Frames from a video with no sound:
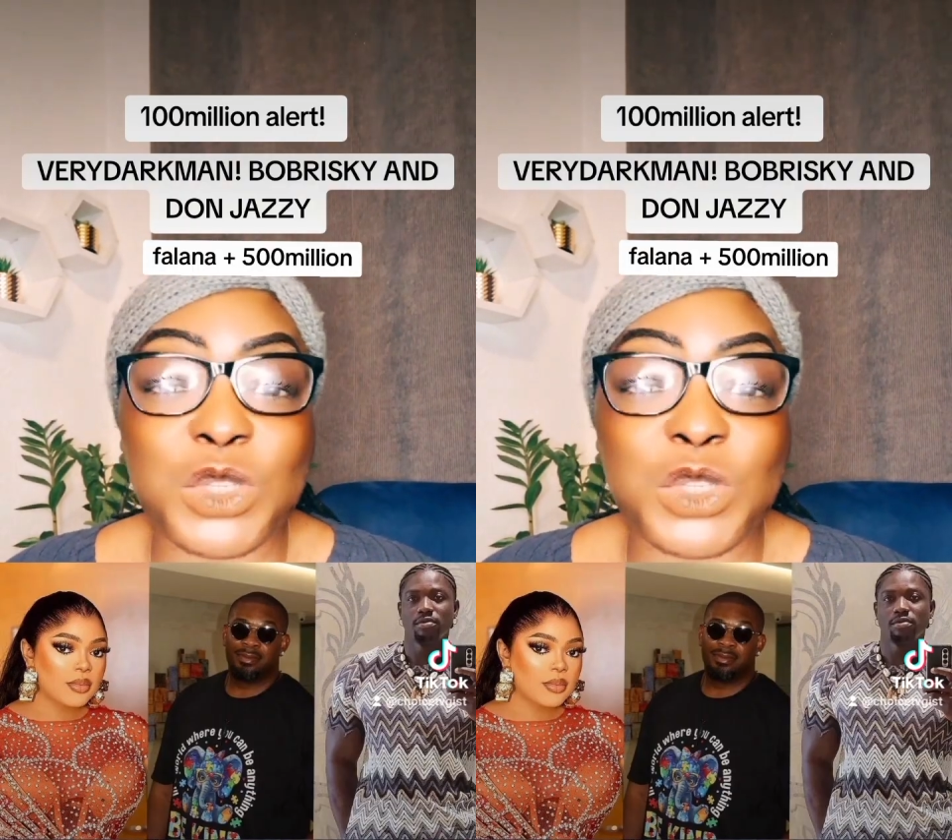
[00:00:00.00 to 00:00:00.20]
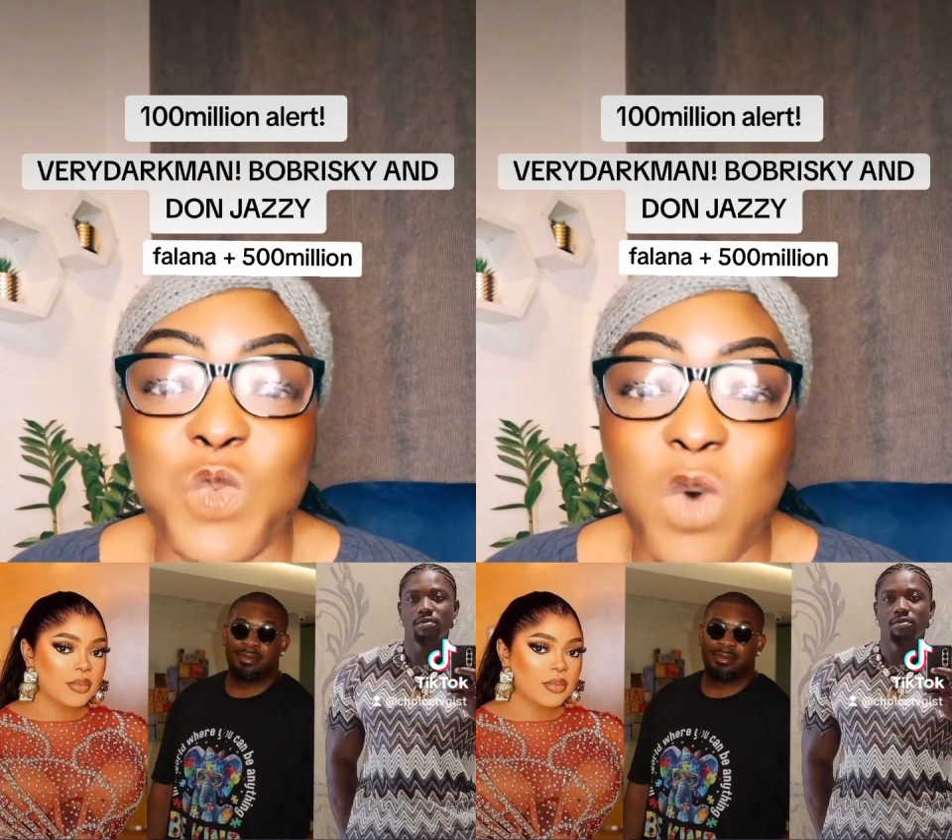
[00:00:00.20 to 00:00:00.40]

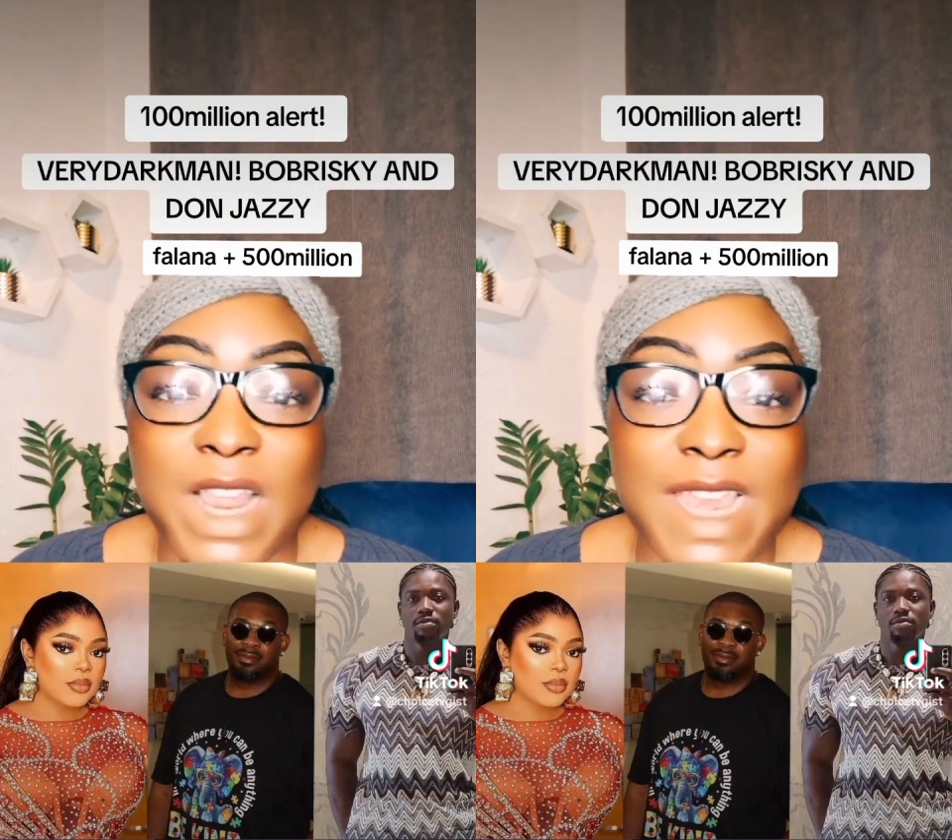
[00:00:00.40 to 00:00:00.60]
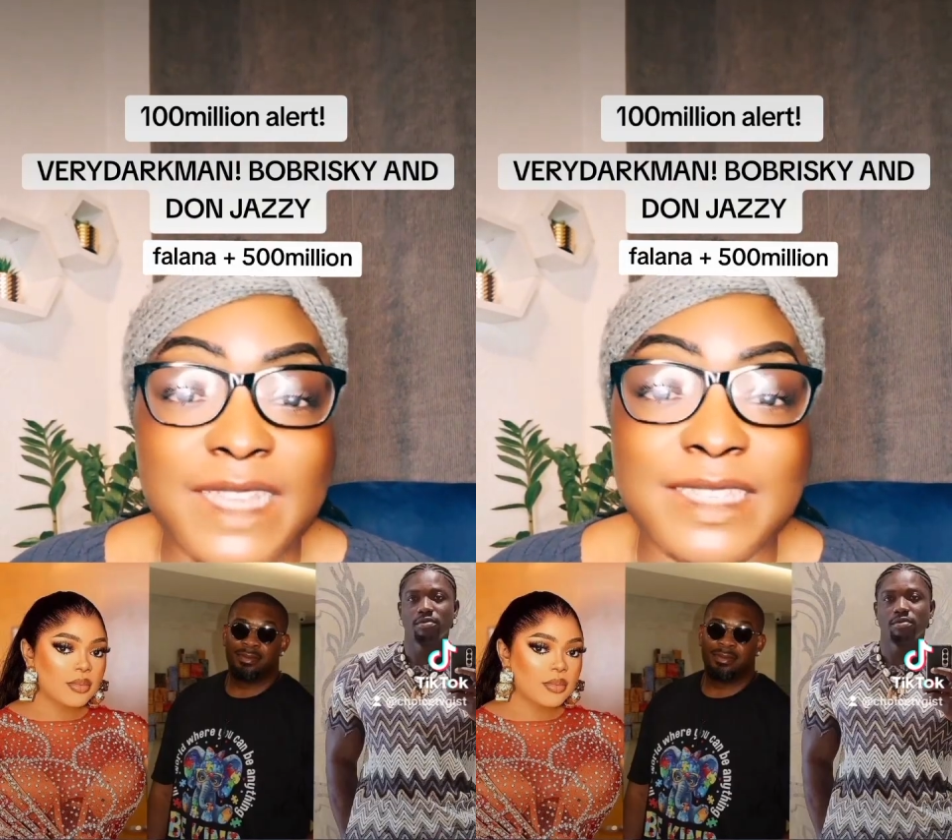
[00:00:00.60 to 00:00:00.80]
to
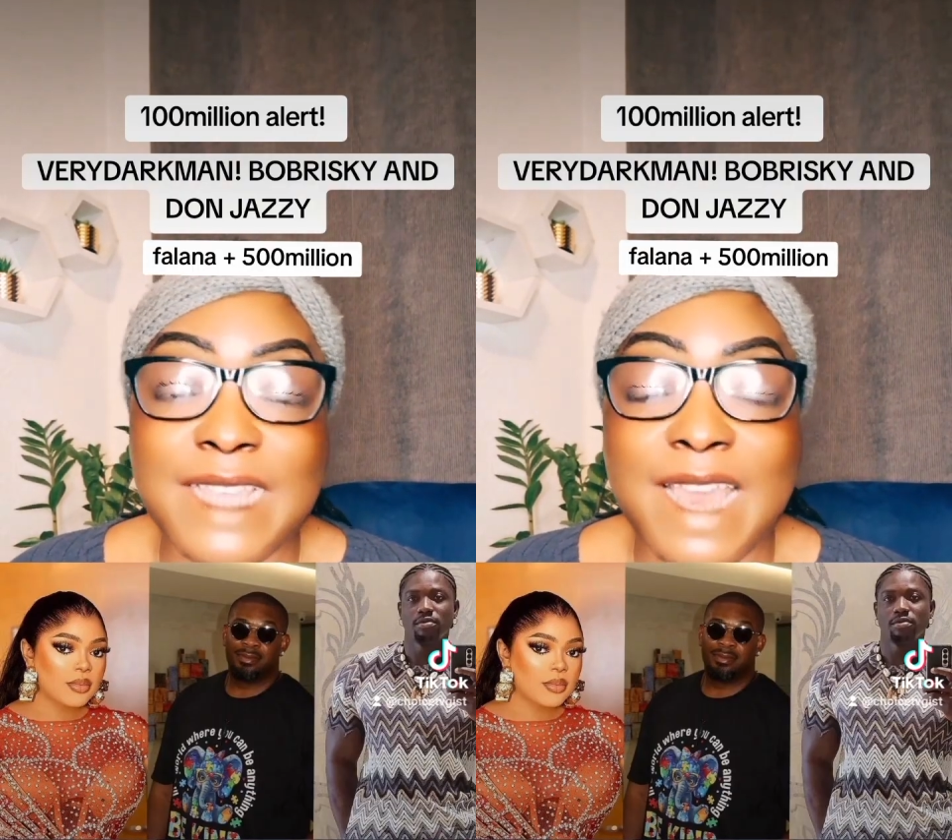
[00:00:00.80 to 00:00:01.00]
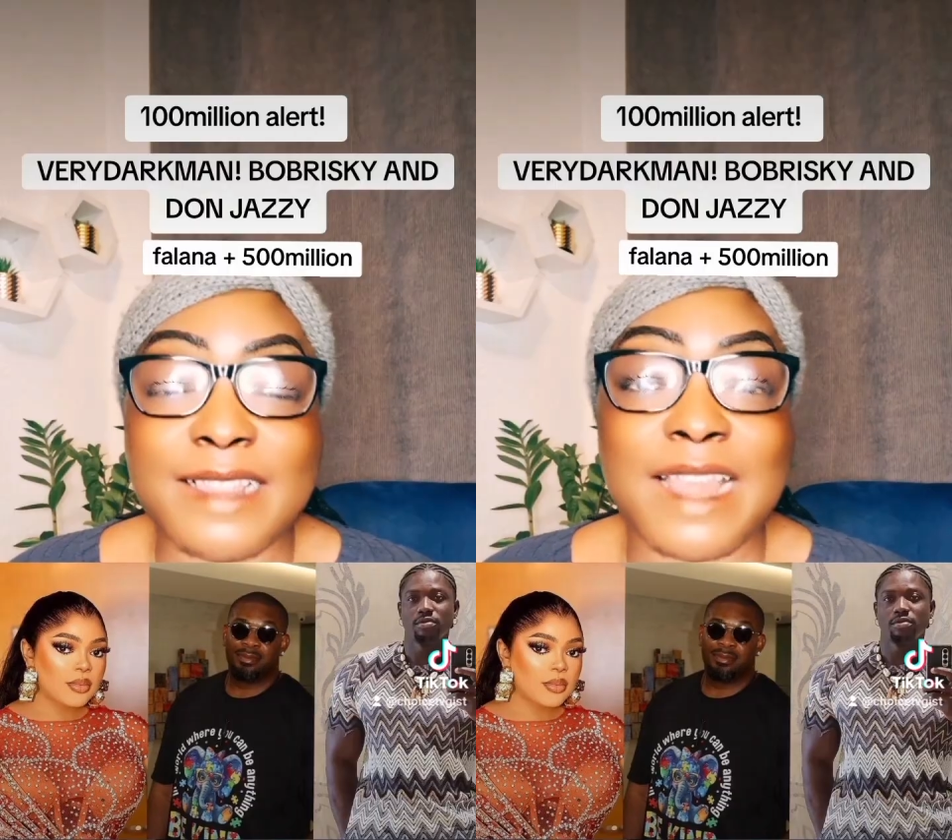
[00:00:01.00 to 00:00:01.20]
what he said,